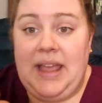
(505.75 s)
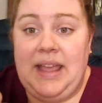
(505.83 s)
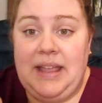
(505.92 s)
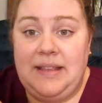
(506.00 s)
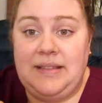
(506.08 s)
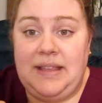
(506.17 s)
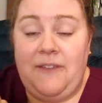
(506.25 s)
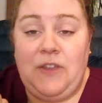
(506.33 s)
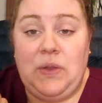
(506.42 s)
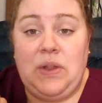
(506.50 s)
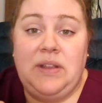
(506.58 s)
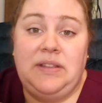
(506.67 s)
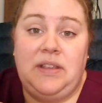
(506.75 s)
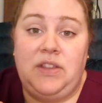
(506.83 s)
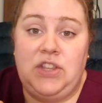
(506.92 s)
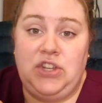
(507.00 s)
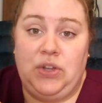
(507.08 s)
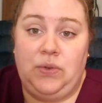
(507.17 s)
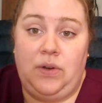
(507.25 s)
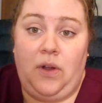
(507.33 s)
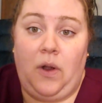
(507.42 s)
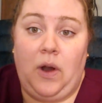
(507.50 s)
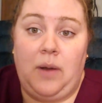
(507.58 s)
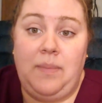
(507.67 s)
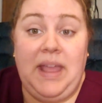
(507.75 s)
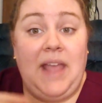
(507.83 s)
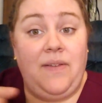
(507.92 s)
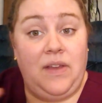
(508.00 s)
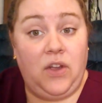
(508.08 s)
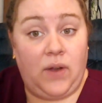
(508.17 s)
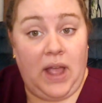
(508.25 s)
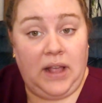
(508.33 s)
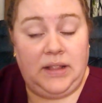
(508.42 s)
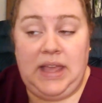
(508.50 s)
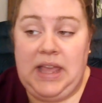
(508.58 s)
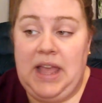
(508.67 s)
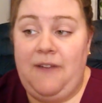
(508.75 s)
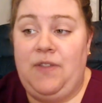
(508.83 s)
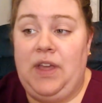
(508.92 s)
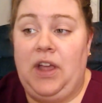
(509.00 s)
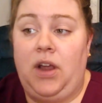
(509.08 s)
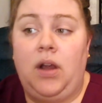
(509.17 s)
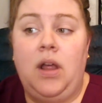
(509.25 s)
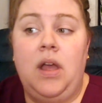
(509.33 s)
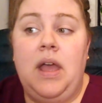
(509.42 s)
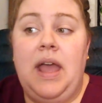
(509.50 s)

is if you notice that the children are behaving correctly, if they're